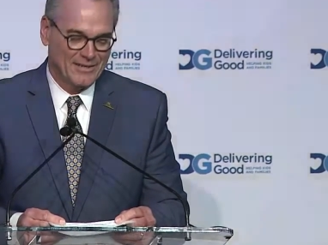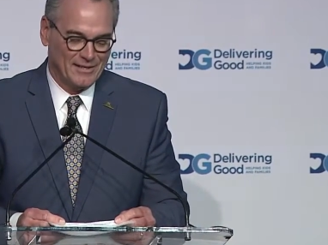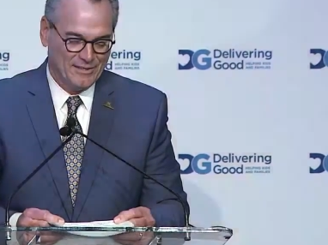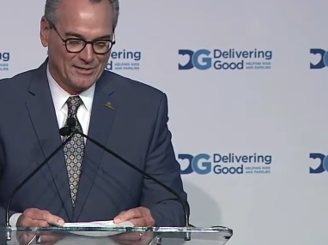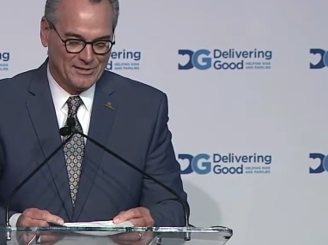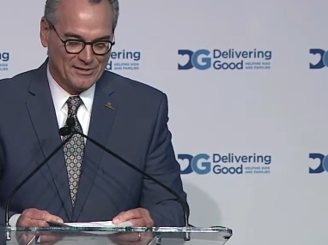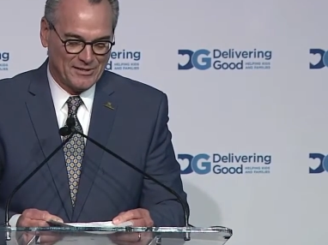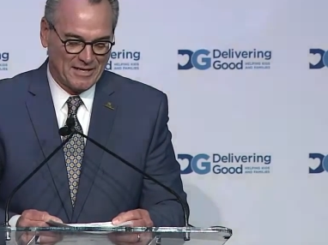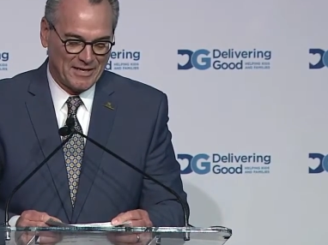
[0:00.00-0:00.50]

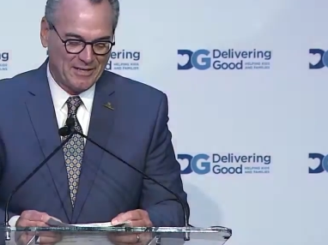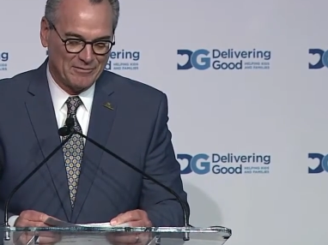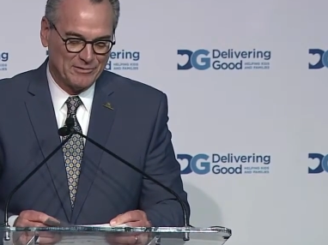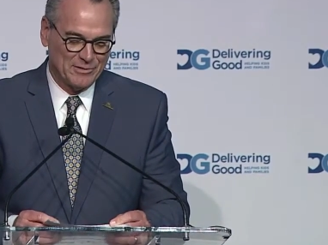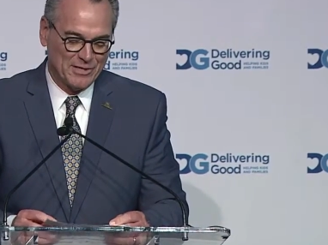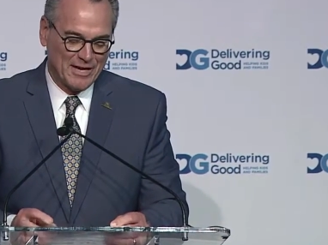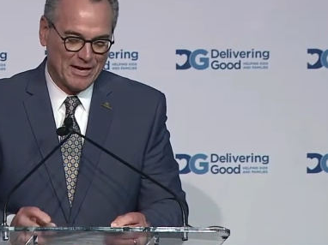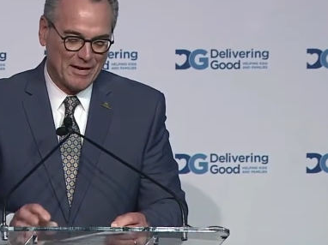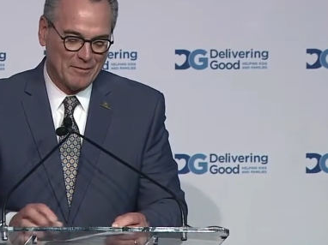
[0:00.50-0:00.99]
Steve
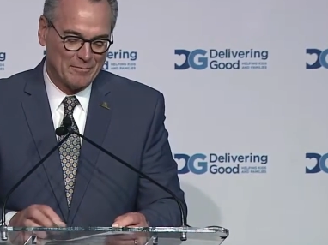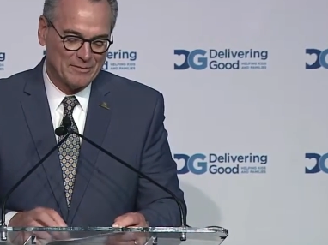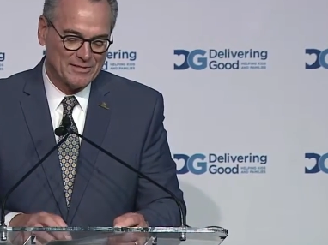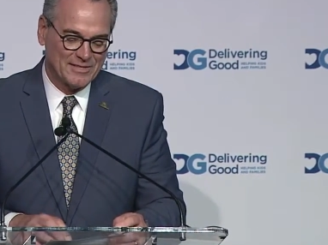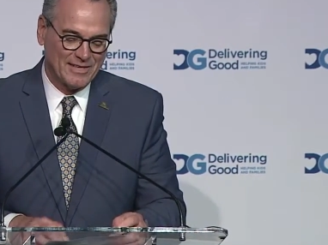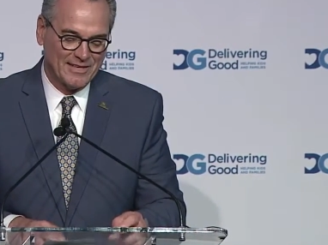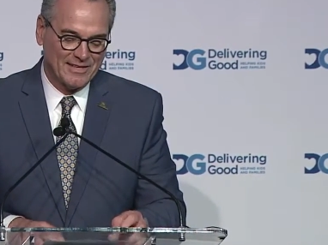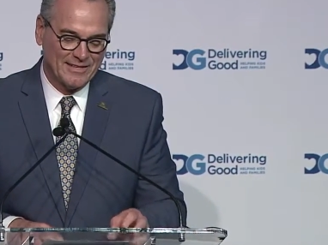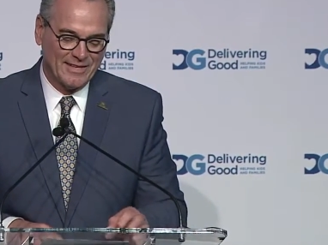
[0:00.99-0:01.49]
Jobs
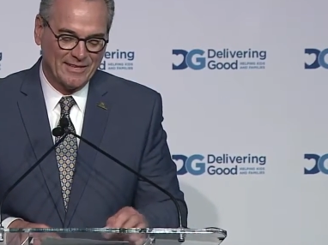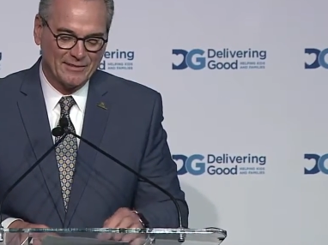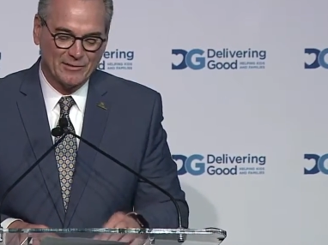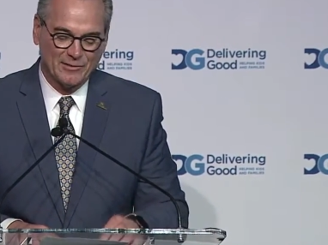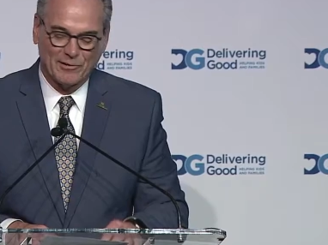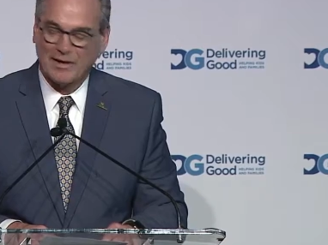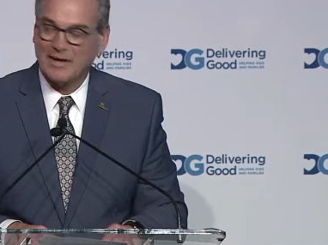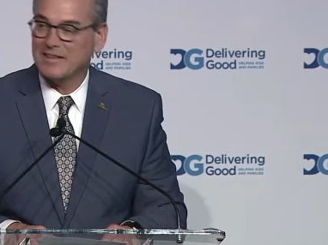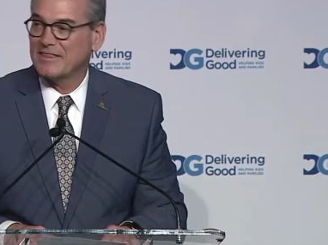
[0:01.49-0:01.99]
said that
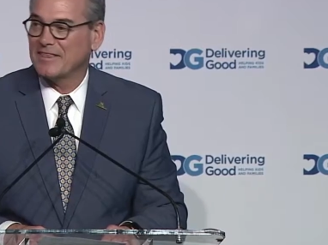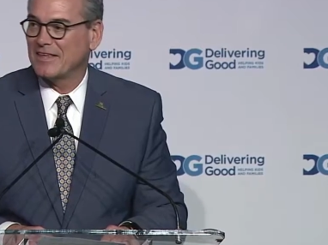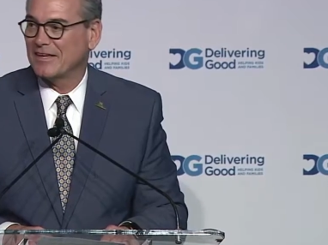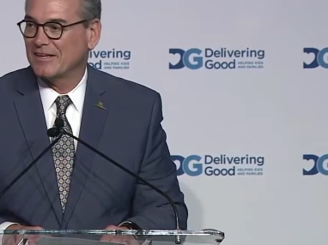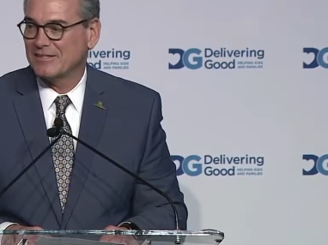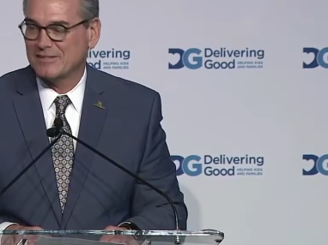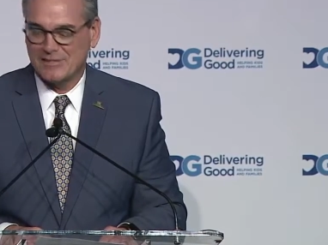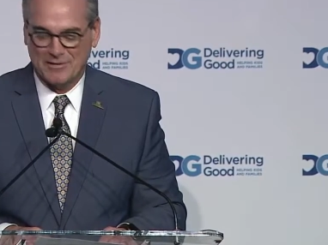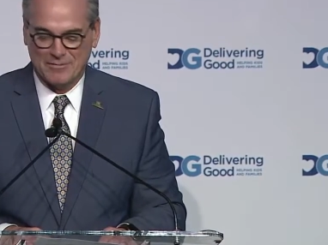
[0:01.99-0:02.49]
great
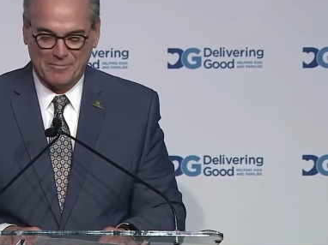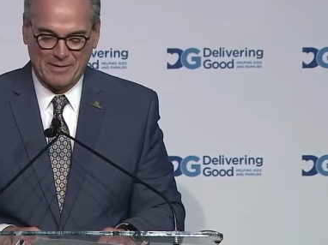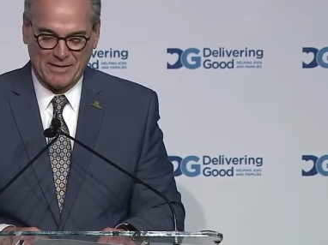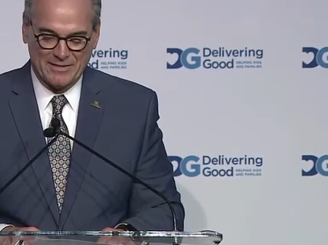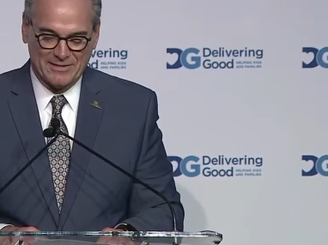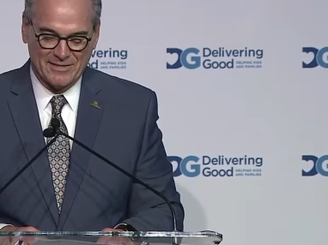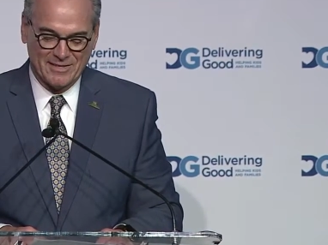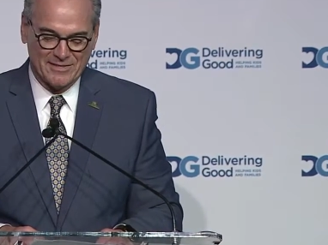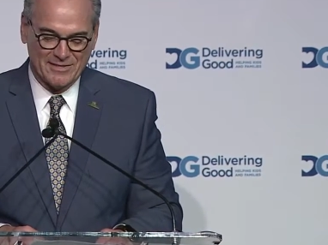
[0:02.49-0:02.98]
things in
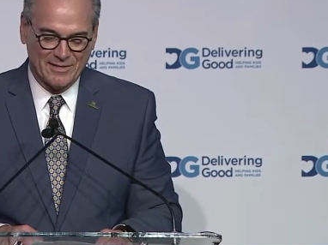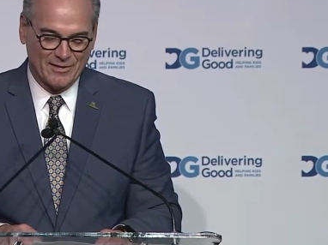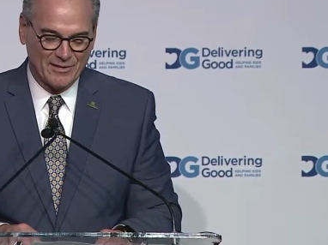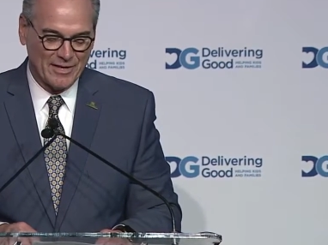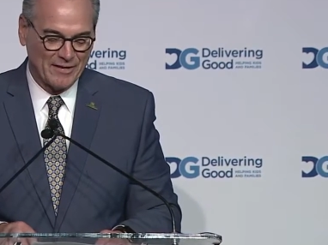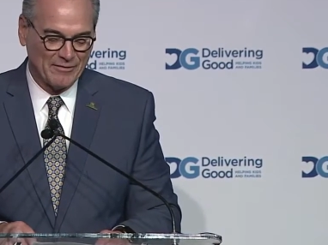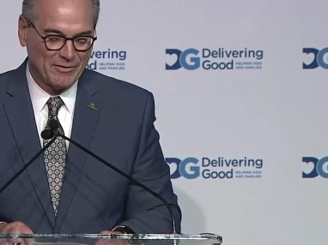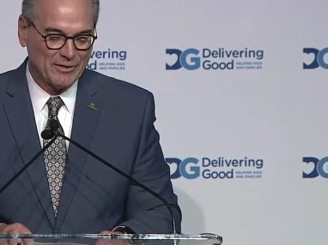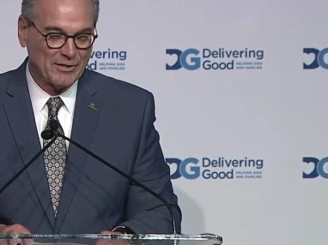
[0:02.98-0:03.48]
business are
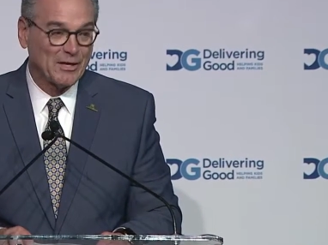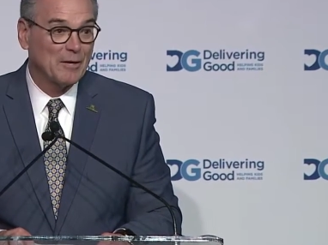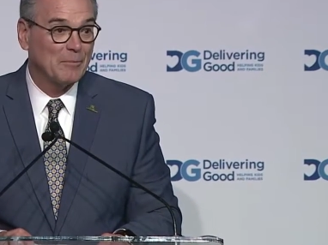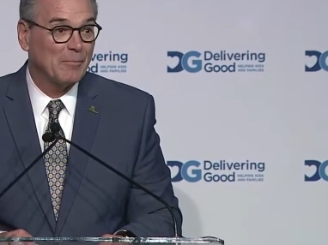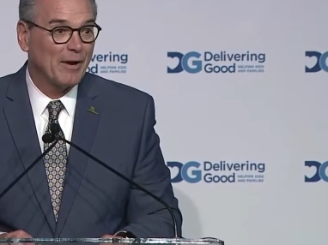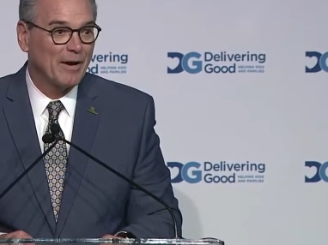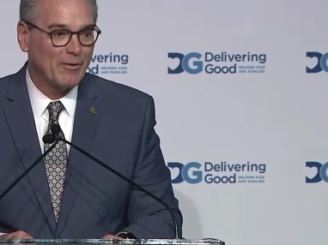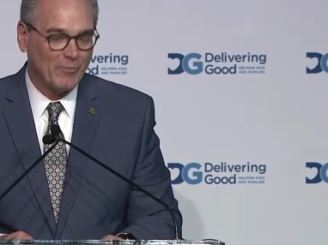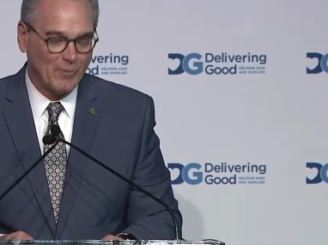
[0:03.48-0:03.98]
never done
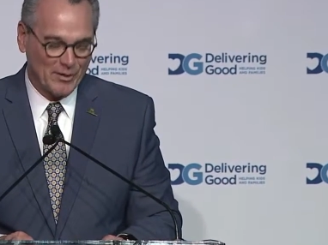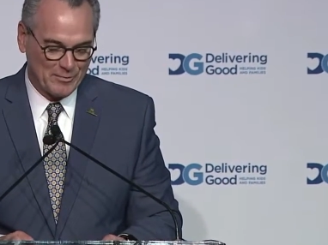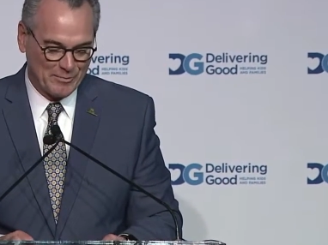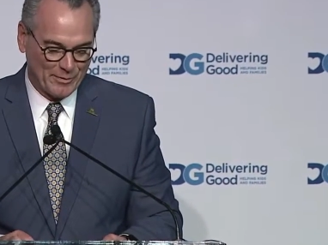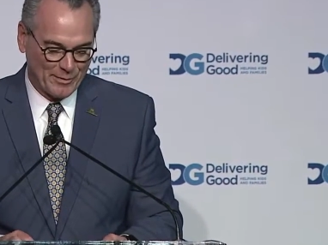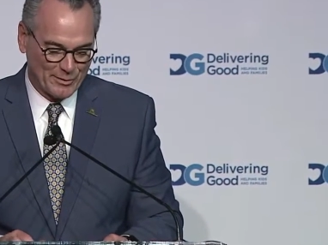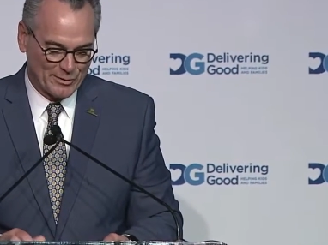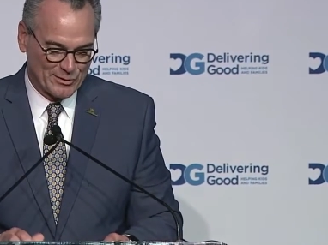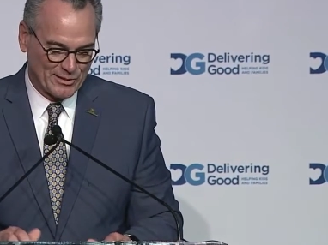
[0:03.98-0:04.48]
by one
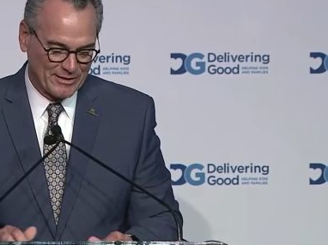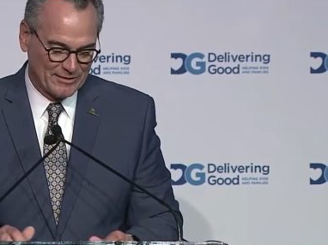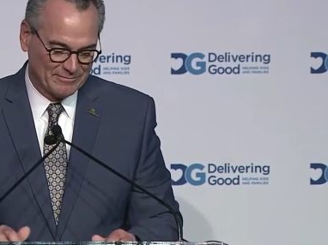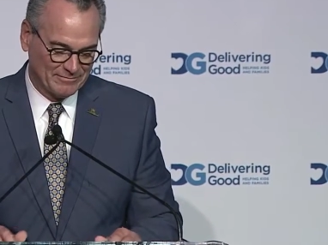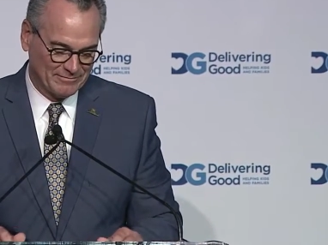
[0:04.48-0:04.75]
person,